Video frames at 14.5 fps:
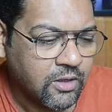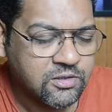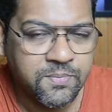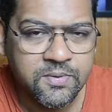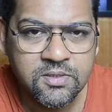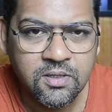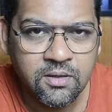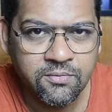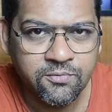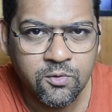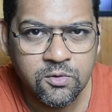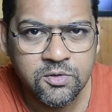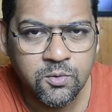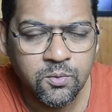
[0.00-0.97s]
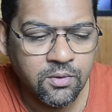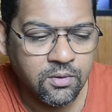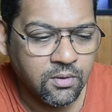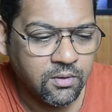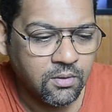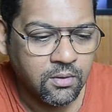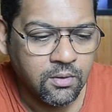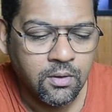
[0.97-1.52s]
Especially if you're a
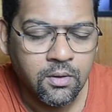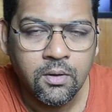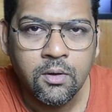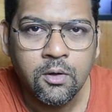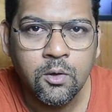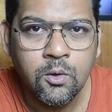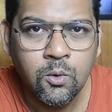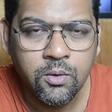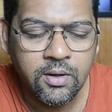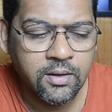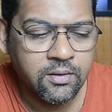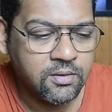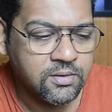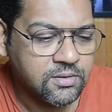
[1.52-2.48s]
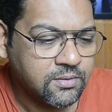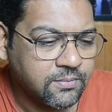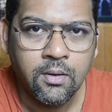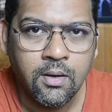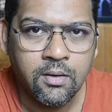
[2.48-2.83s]
student, do try this.